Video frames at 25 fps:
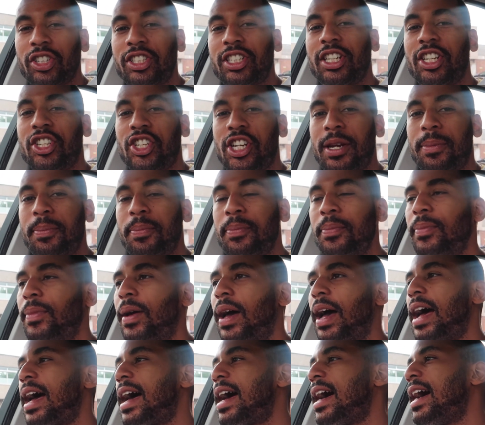got to the gym.
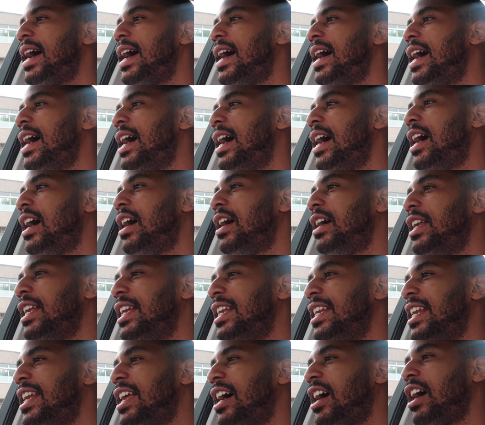Uh,
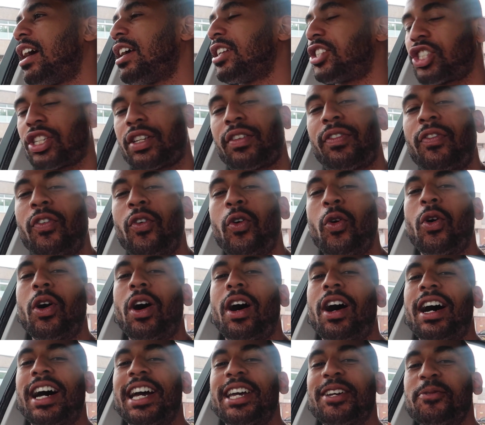I just
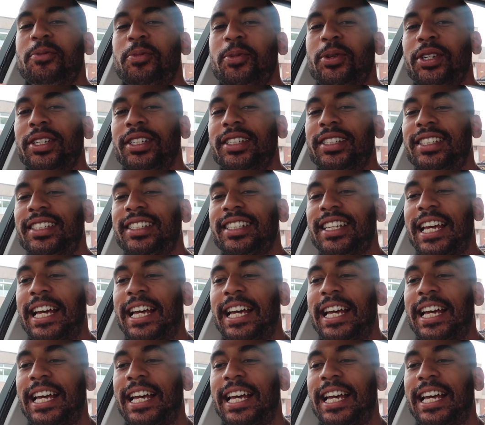thought I would